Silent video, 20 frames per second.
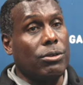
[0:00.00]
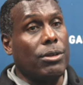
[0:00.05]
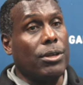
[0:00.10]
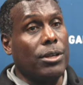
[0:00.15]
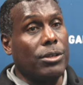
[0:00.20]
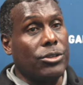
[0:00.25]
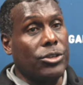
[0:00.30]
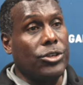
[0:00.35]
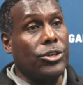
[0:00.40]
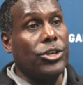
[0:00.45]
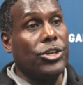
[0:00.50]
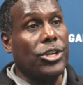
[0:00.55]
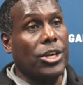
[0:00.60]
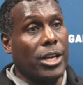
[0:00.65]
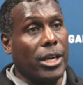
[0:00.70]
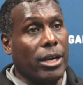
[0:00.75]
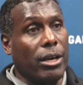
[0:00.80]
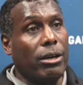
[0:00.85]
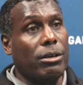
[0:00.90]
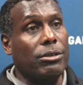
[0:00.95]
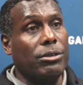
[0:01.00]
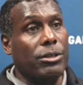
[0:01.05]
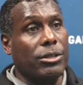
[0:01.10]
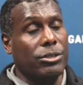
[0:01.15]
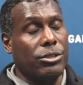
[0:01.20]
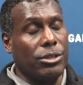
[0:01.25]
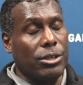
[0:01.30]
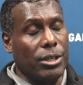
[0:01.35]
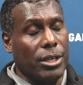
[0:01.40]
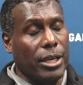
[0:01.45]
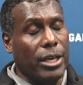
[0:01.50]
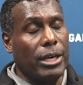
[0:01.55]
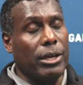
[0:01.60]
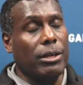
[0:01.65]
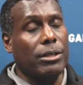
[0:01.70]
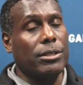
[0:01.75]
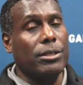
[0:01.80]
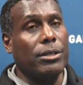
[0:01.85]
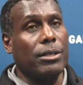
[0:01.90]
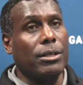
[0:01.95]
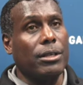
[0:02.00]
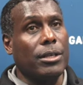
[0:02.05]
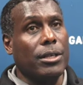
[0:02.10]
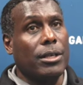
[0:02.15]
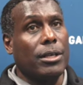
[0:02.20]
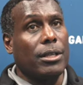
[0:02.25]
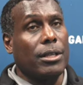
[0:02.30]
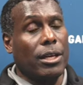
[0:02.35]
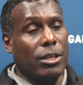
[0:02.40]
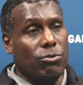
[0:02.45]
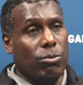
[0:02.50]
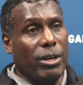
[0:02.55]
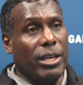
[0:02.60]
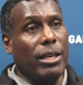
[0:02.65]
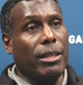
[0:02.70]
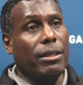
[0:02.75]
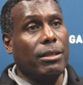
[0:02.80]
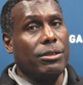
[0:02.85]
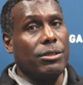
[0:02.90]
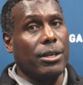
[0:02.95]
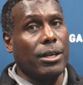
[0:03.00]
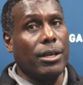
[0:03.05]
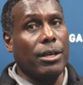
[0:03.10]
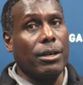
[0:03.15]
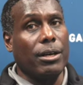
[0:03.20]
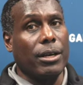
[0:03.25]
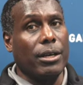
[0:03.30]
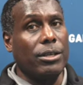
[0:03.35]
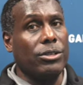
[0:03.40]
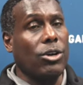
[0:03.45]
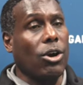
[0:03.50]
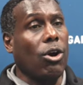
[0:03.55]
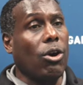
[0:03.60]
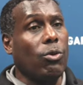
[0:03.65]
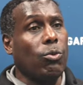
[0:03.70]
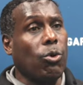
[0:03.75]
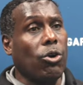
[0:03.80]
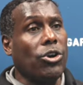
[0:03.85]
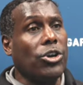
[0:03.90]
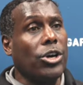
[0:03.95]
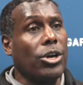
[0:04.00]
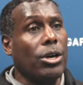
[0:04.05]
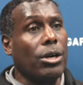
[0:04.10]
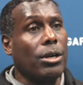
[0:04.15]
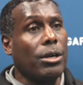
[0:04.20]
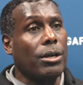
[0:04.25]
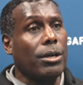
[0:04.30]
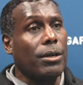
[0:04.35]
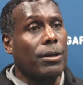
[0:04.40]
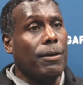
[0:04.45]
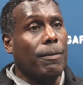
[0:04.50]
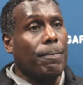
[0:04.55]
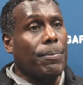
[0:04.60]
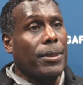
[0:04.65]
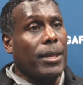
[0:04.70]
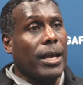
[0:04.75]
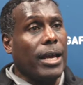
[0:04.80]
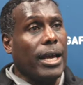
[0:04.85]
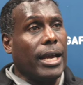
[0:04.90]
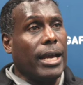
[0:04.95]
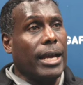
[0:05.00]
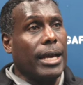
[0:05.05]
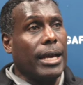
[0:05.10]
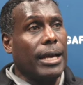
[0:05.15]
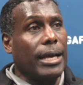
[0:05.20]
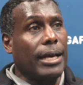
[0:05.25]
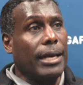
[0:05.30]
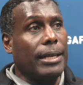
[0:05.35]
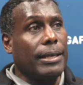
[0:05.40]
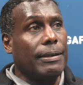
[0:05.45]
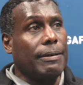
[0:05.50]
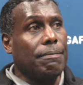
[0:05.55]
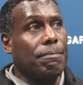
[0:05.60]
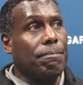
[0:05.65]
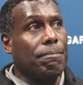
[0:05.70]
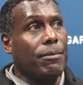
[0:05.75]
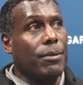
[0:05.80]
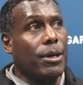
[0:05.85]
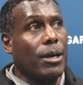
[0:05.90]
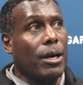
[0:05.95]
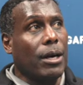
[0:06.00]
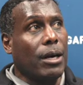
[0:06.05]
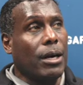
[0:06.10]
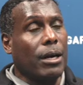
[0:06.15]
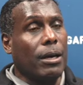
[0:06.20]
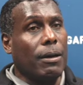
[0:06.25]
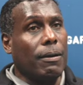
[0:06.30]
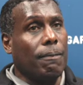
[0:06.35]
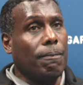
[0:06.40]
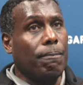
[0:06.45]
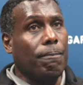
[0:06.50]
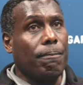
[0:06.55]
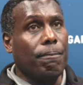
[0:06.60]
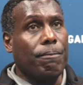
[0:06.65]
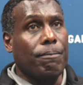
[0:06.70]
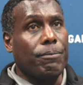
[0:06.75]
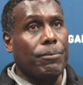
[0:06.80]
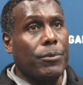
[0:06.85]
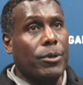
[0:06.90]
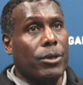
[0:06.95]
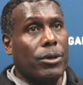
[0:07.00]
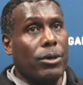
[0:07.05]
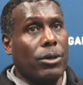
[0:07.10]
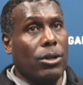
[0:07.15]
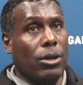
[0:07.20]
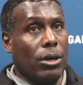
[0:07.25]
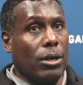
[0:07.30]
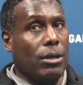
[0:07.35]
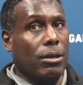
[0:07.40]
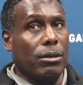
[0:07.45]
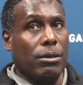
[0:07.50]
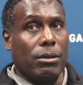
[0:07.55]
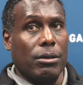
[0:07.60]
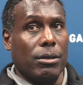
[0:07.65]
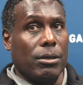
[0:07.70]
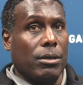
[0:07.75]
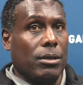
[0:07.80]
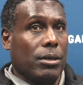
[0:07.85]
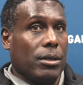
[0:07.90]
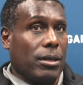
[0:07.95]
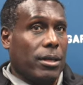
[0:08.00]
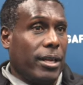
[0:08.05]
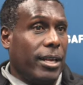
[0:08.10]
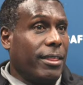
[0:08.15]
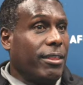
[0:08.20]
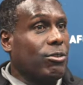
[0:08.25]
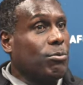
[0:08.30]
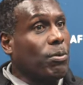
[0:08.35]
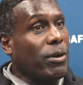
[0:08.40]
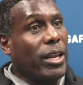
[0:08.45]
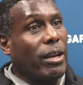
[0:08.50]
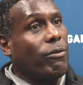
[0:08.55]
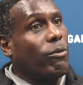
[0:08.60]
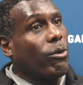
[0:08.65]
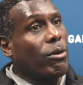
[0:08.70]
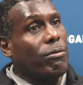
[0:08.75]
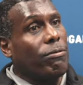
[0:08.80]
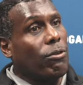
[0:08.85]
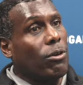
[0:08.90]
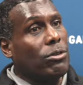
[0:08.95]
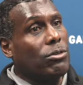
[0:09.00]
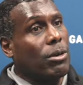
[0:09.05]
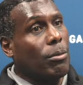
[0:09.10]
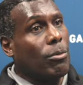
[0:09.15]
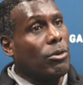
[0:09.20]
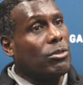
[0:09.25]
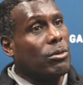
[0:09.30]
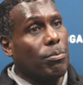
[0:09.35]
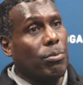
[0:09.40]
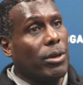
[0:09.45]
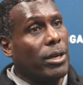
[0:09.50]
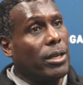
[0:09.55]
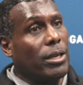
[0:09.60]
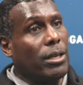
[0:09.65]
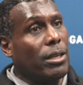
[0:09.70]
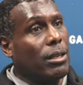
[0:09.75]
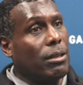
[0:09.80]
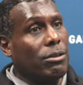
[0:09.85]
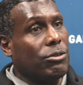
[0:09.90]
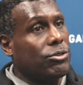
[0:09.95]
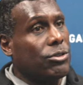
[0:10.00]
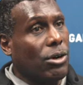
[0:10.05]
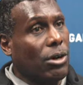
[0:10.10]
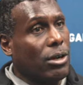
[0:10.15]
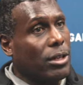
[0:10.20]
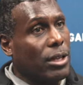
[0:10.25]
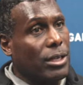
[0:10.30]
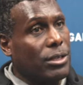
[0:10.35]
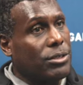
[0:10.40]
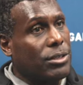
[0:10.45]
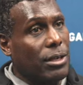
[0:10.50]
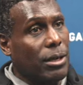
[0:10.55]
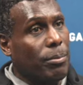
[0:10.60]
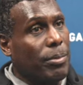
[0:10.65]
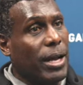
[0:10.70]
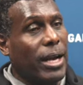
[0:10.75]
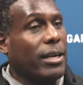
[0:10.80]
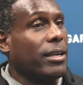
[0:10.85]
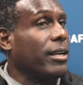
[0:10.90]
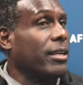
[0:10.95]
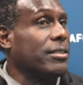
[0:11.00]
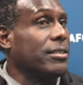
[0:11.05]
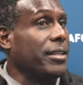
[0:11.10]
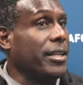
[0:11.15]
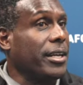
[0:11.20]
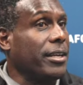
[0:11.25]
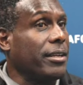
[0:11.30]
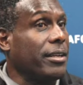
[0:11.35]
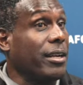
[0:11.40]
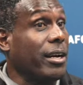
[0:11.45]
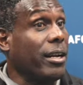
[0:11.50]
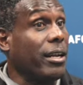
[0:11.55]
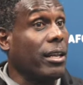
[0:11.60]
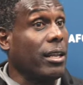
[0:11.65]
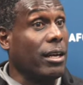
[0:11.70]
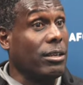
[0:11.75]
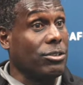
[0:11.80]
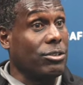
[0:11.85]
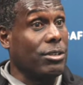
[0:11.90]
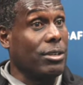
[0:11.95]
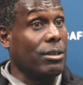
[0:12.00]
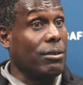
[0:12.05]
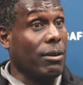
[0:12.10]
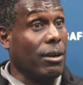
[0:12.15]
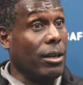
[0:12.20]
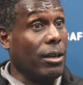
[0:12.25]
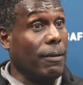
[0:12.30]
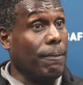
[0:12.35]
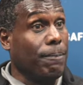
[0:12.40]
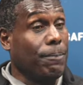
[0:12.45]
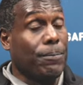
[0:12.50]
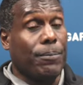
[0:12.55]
he's a good character, he's a good character. And that's why Ethan's here, and he's a hard worker. And look, Ethan's played everywhere for us almost. He started at center back against Atlanta United last year, right?